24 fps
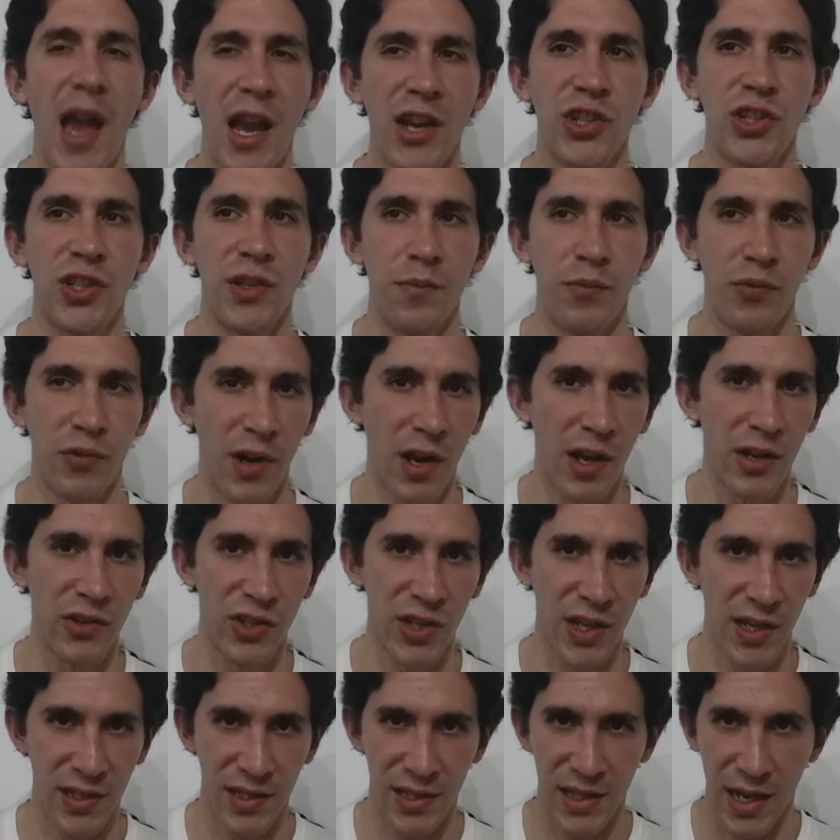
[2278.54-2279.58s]
passion
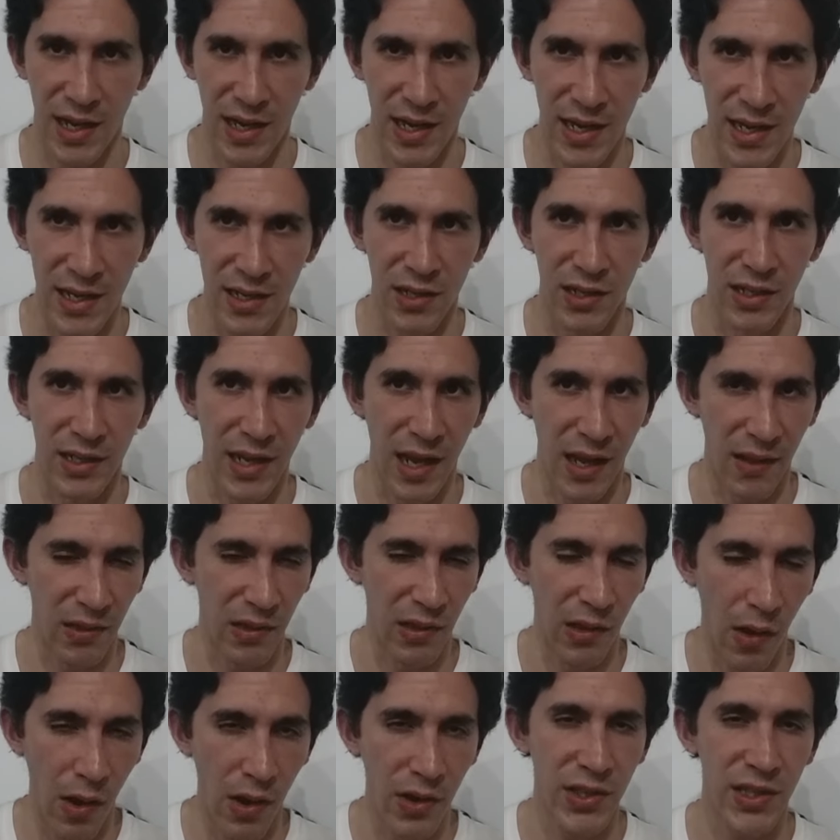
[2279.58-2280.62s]
projects that he could
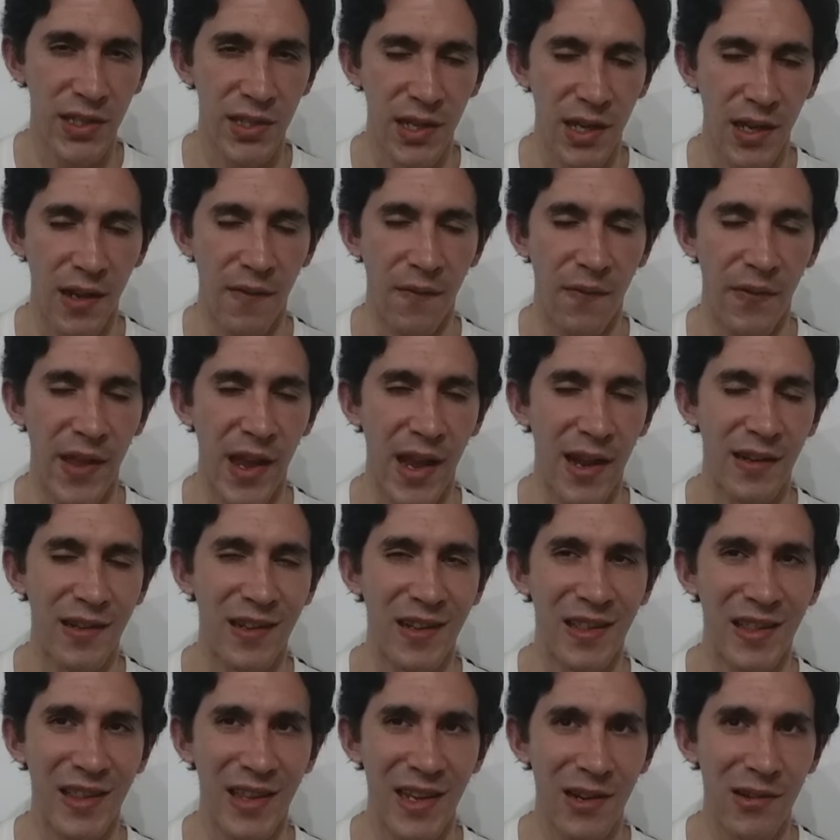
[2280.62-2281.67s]
get lost in
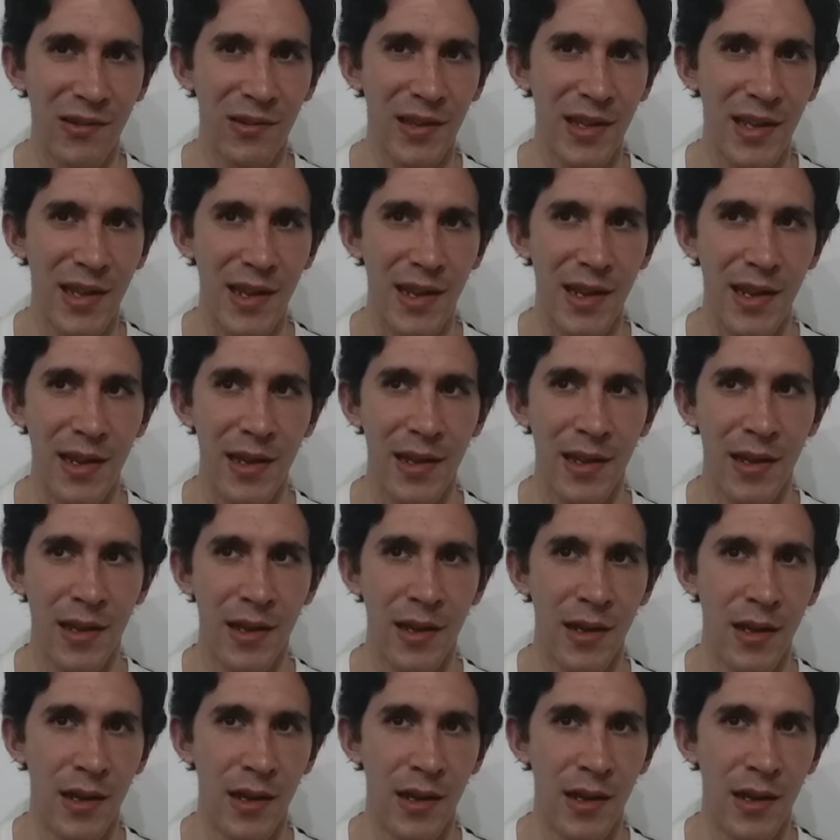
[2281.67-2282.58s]
that clearly